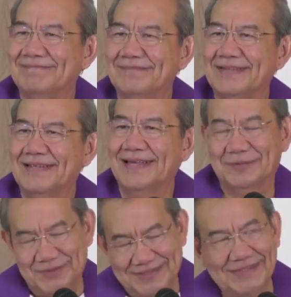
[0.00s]
And we
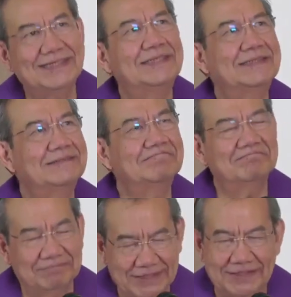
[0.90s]
say,
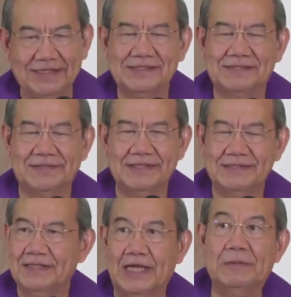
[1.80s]
by God's grace,
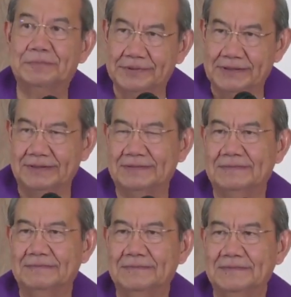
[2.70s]
April
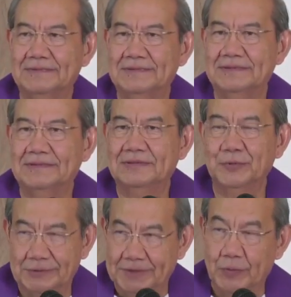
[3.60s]
will
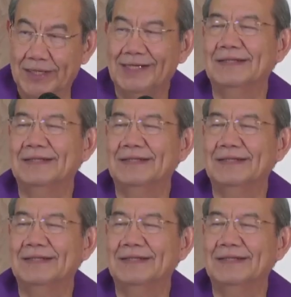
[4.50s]
be well.